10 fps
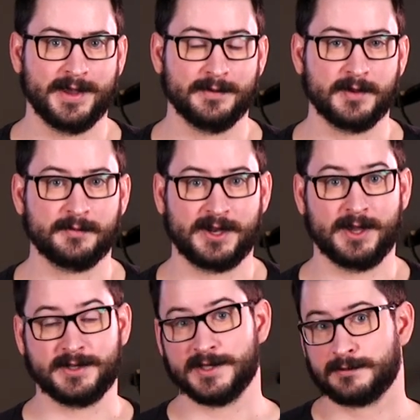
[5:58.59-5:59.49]
If you have
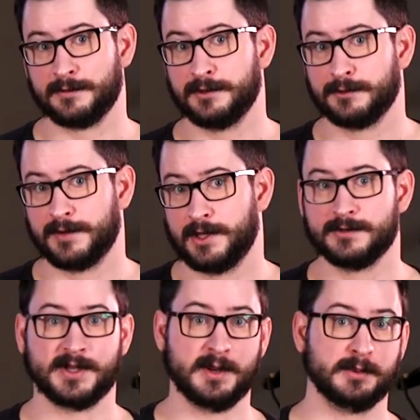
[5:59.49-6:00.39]
any ideas for future
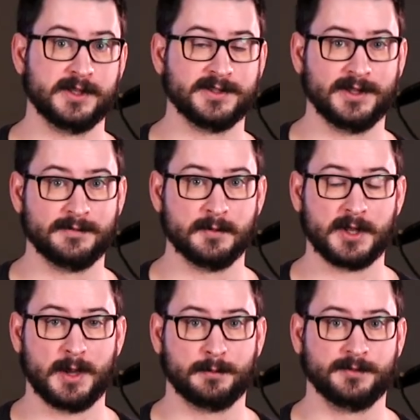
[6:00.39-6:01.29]
videos, again, please leave them
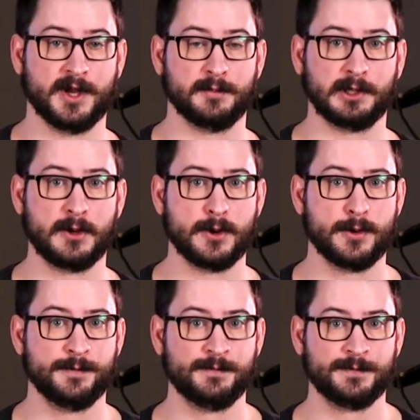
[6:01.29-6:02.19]
down, down below.